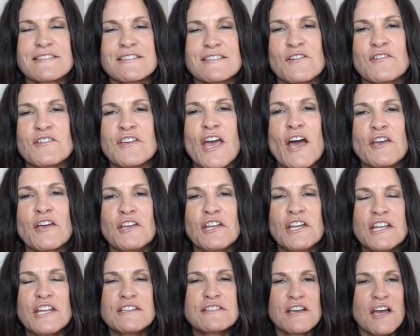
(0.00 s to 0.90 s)
So yeah, you
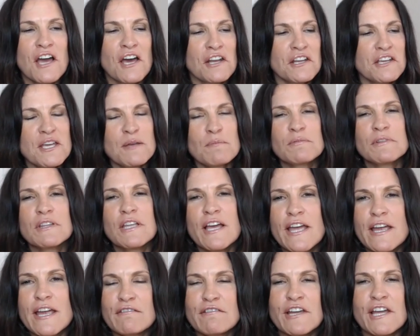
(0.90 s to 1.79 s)
need to kind of keep
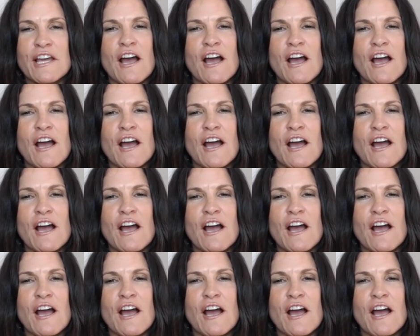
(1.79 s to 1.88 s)
layering